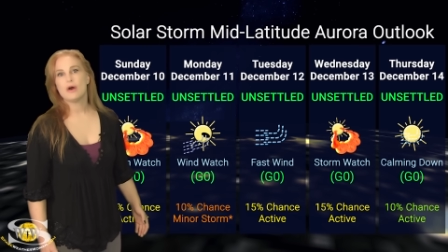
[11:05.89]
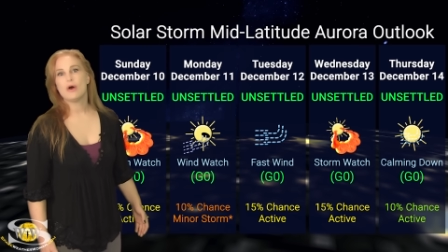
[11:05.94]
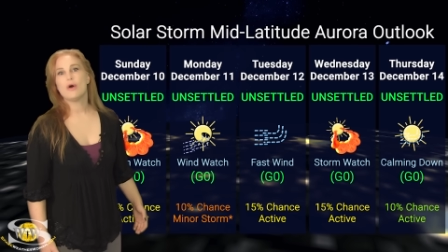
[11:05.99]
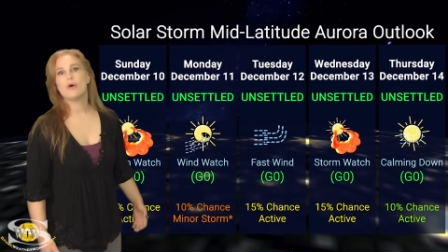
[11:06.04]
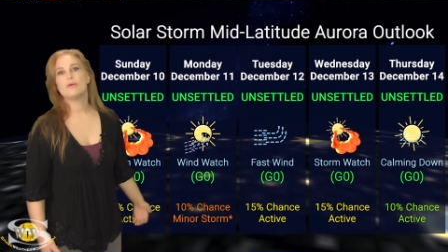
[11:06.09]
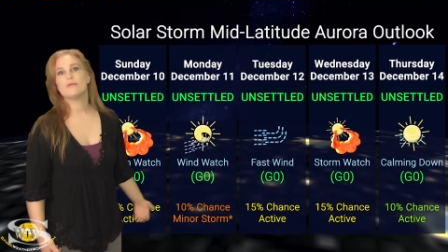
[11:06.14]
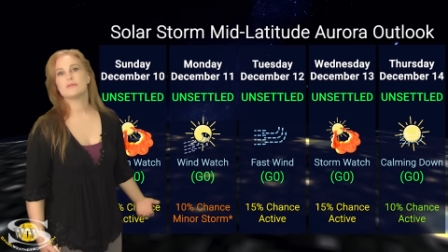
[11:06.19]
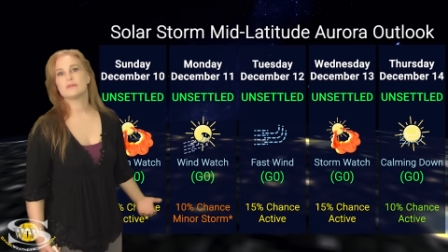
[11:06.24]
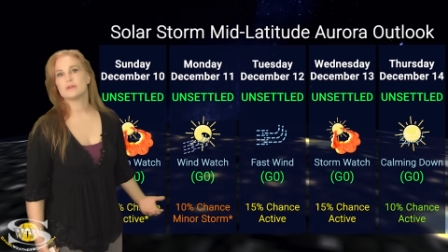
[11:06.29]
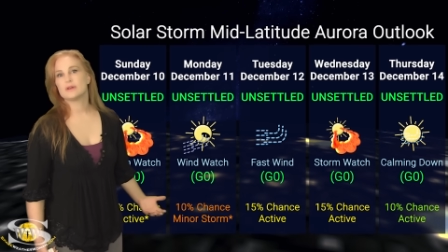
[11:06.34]

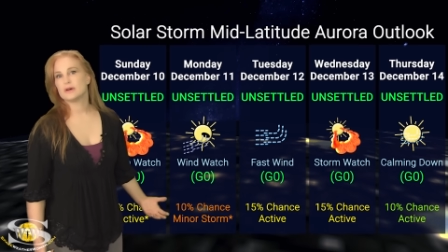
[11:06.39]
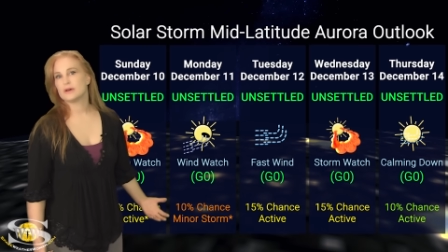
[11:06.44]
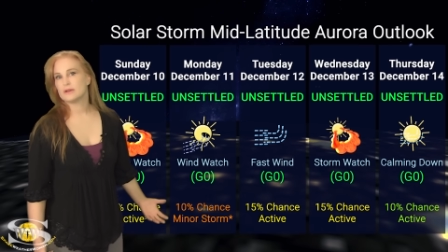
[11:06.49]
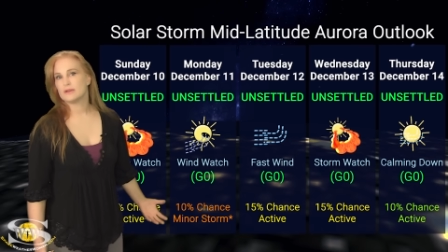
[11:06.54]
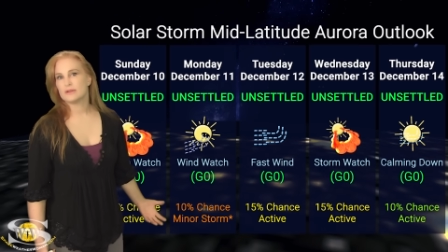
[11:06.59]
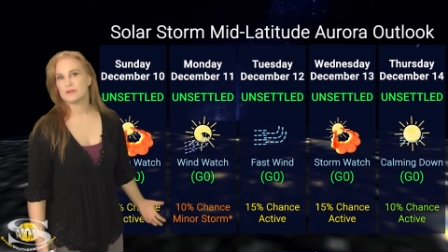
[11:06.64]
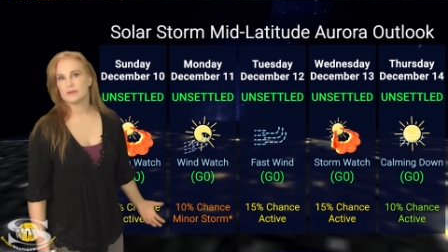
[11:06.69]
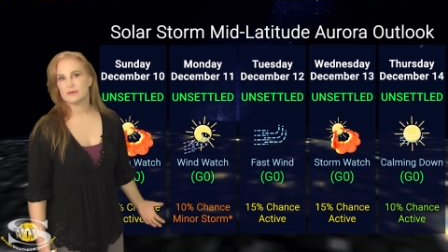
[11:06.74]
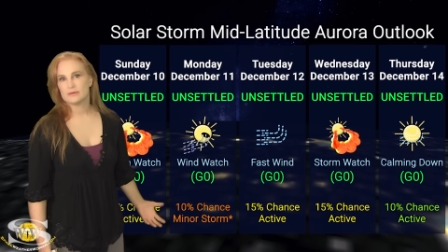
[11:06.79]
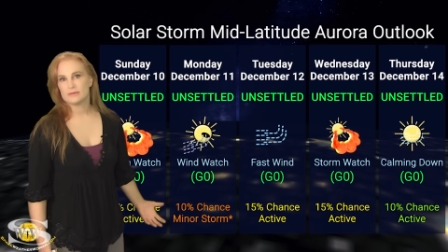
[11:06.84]
over
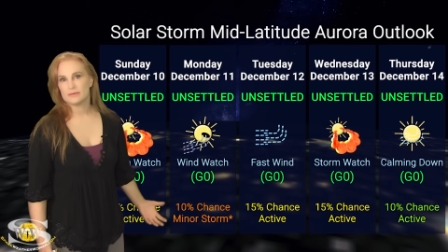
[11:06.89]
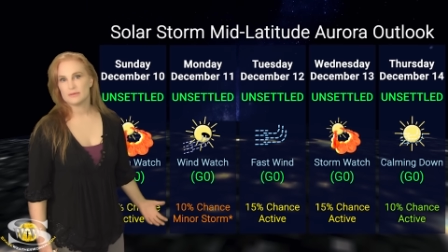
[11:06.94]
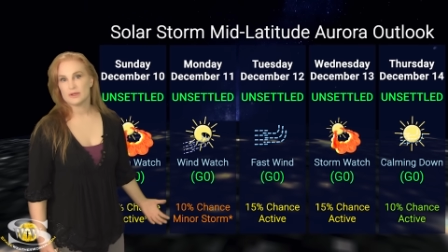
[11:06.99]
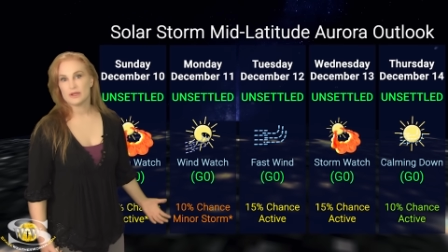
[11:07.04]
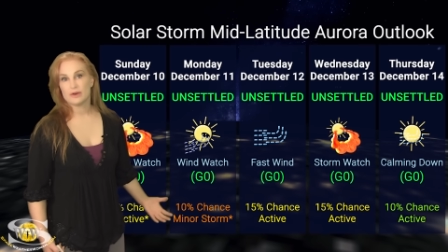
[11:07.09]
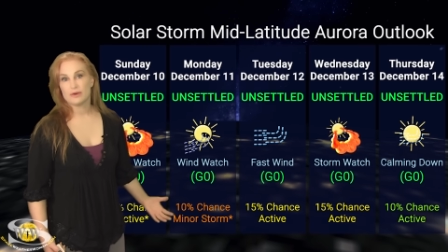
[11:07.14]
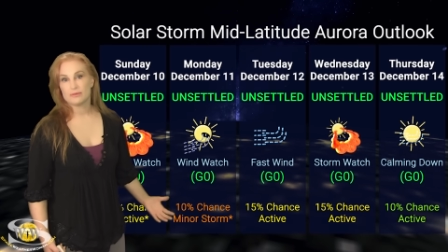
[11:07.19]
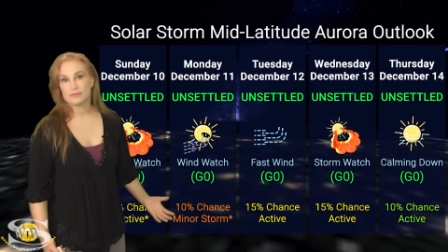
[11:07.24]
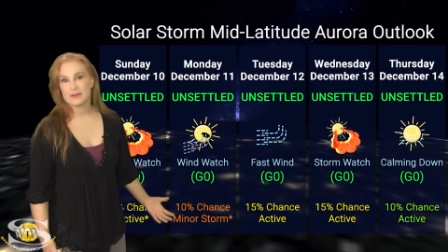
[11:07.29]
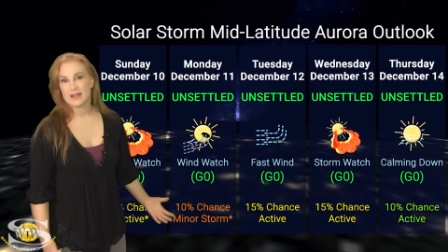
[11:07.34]

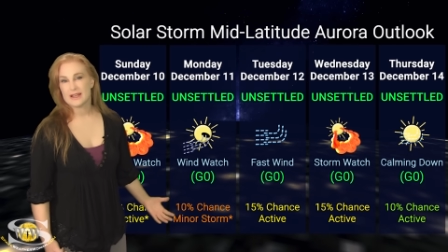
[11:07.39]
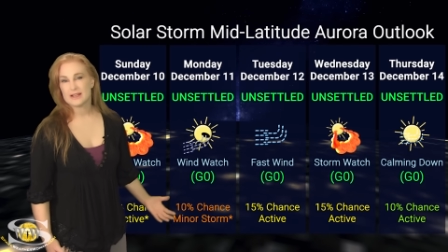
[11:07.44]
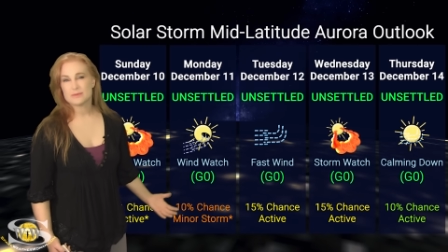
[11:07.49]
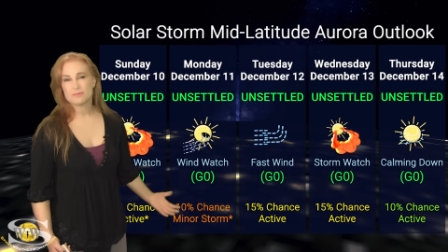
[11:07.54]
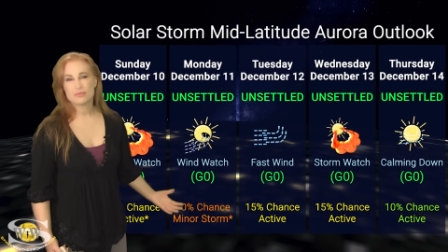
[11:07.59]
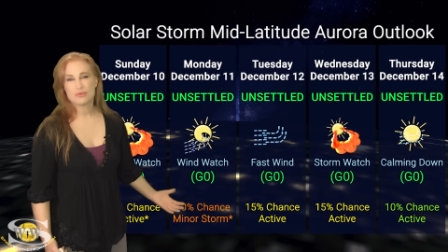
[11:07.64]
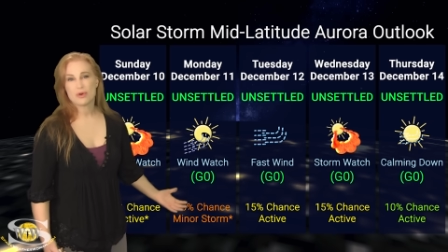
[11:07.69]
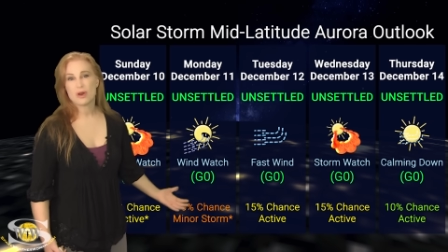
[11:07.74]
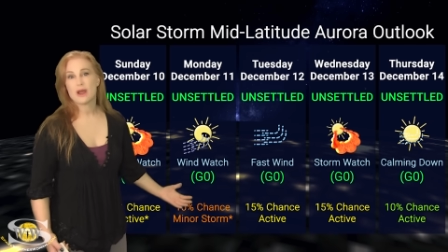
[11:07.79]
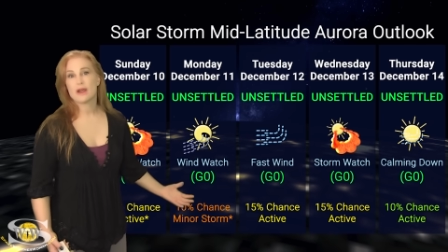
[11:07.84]
the days
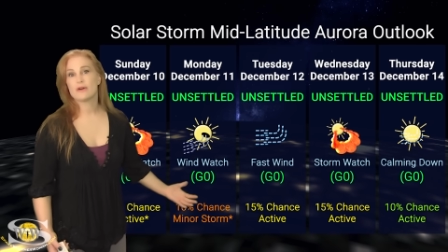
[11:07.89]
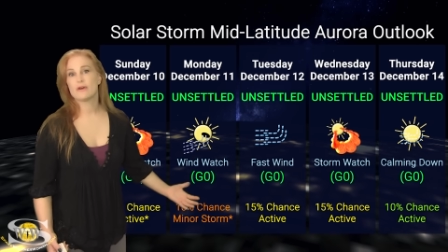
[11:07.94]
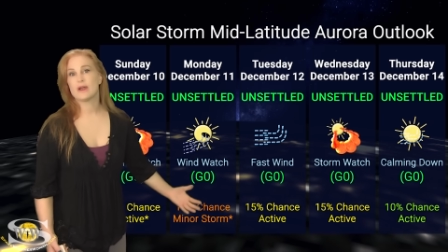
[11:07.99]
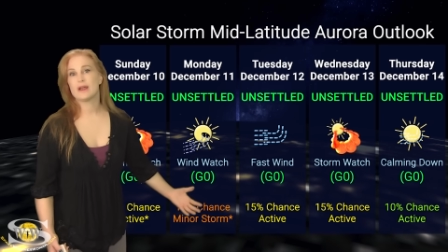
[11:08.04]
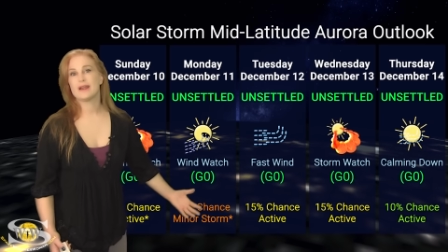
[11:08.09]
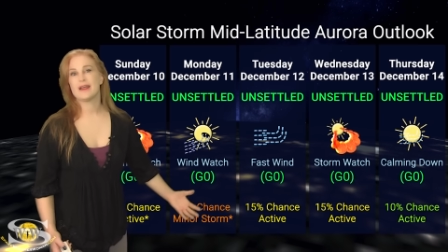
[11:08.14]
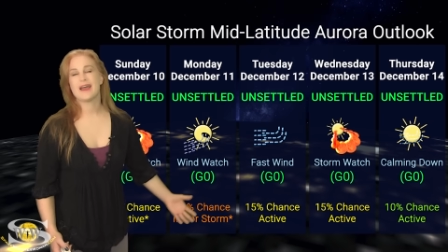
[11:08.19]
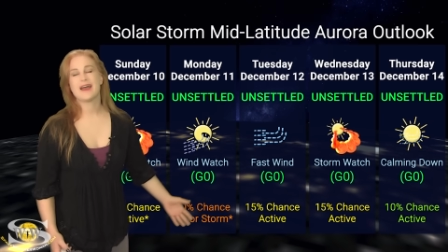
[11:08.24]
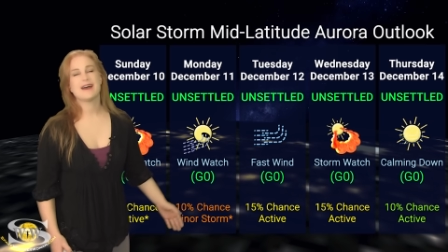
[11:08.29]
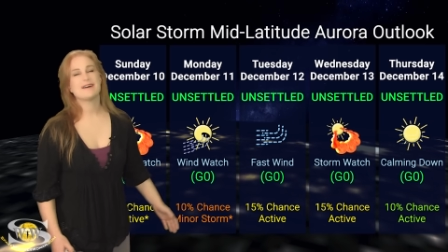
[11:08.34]
prior
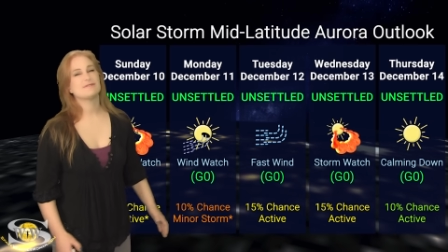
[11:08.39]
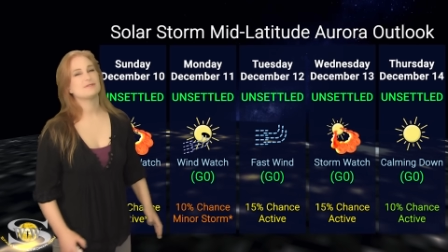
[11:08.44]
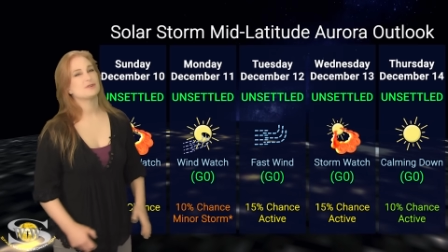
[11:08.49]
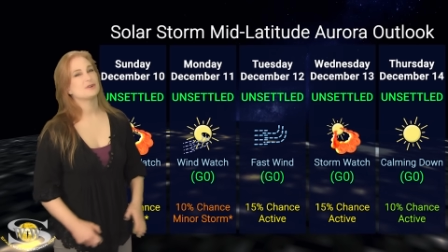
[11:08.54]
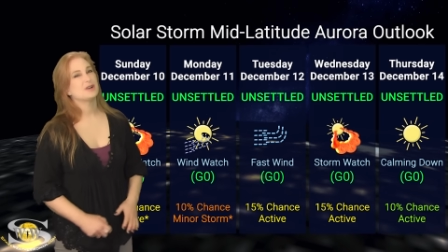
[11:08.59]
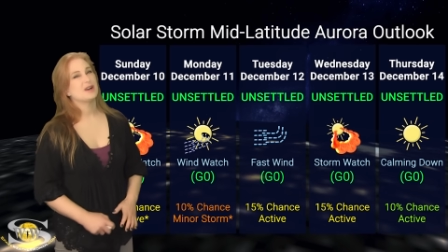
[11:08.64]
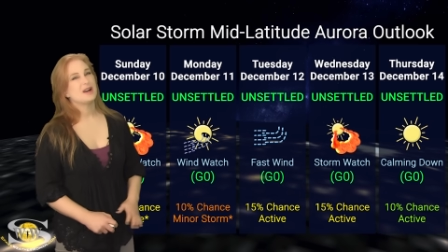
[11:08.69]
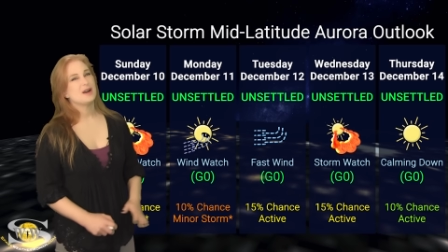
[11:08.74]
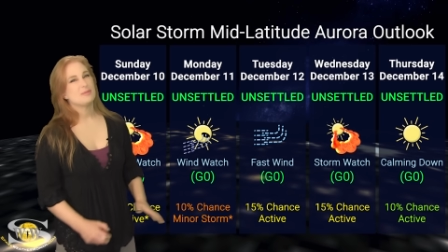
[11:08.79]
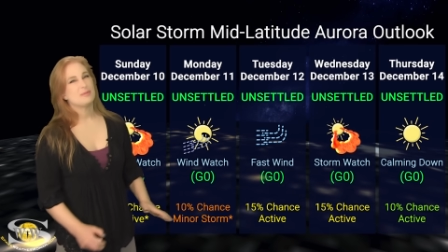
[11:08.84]
and
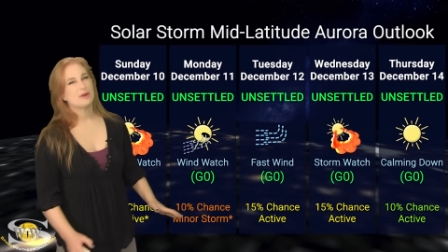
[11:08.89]
after,